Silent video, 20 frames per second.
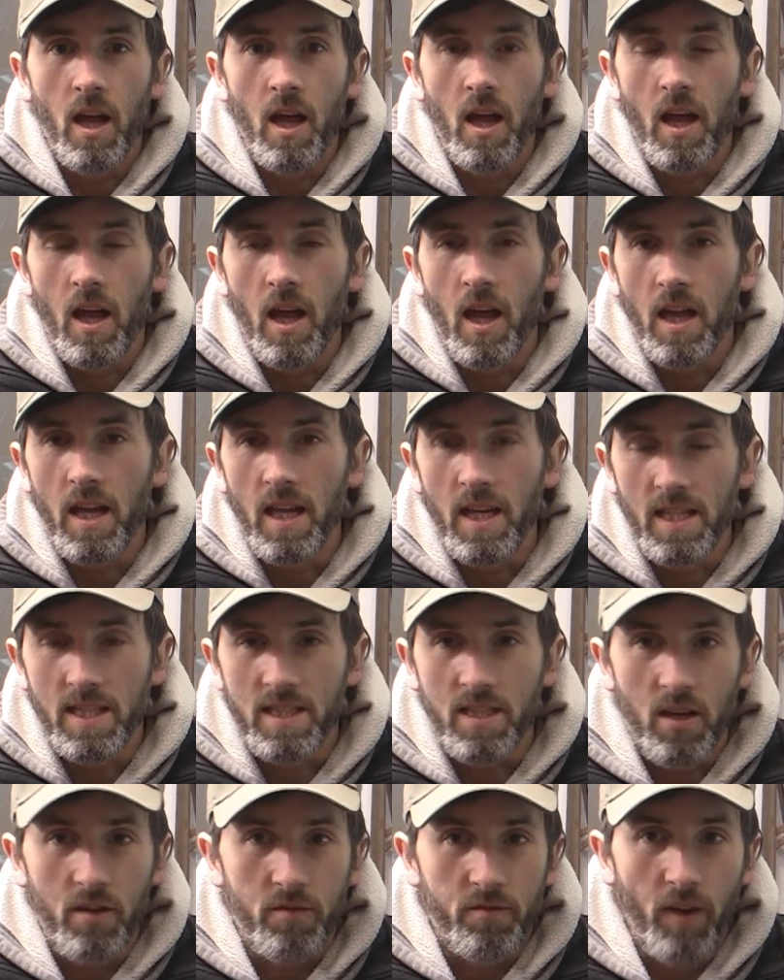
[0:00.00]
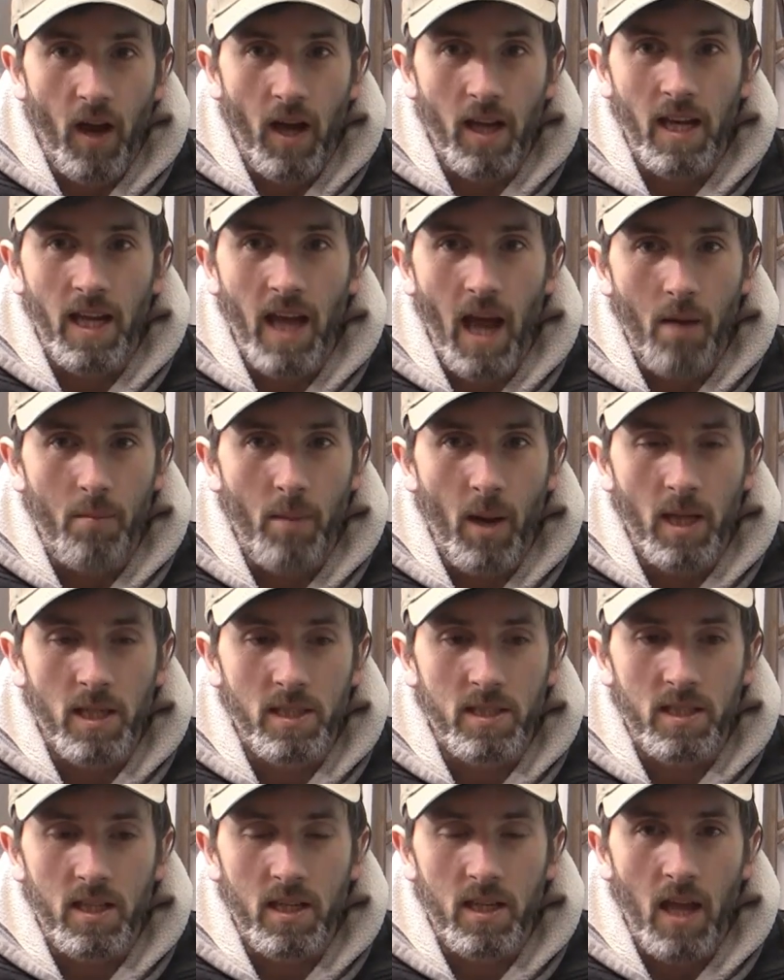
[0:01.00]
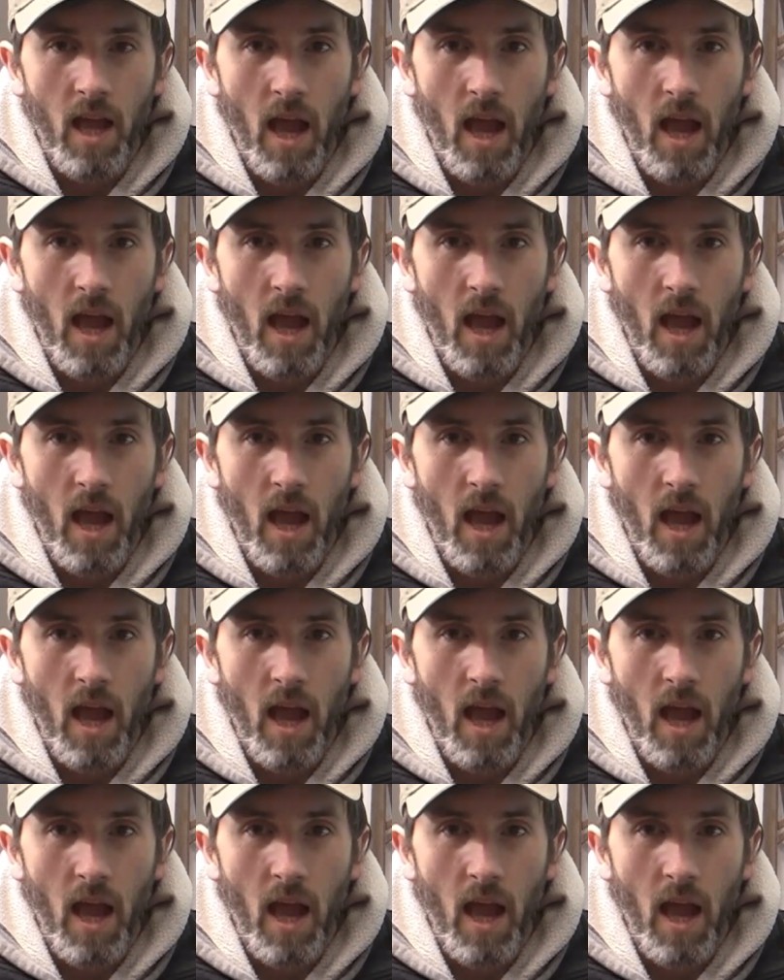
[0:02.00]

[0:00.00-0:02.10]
It's finely atomised,